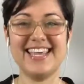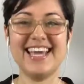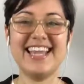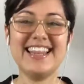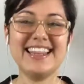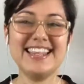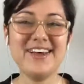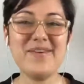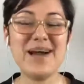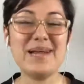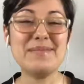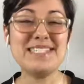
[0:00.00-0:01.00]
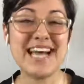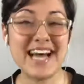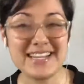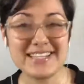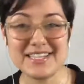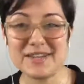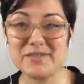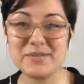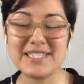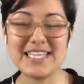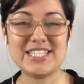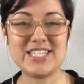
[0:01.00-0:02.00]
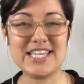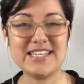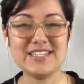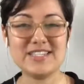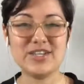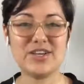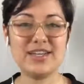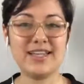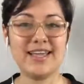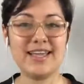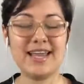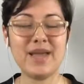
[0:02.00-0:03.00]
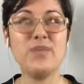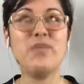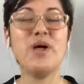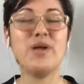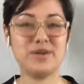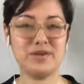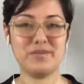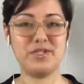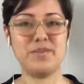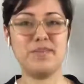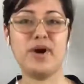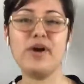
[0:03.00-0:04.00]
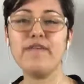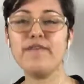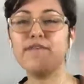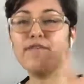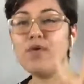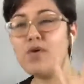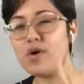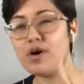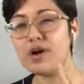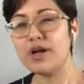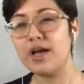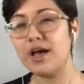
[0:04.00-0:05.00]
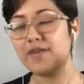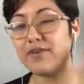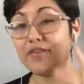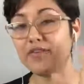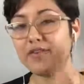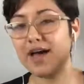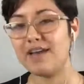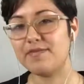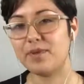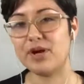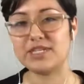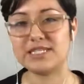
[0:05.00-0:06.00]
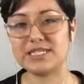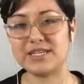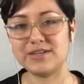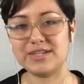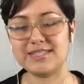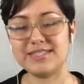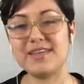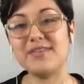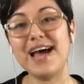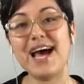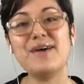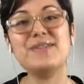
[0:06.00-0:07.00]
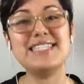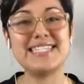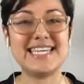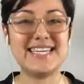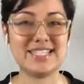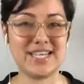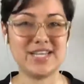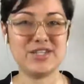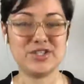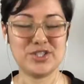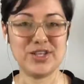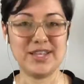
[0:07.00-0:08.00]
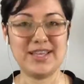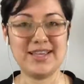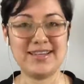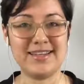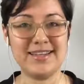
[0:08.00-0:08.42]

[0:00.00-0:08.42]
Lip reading: Hello, I'm Tanya from Teach English Online, and welcome to part 4 of our 5-part series of how to teach English online.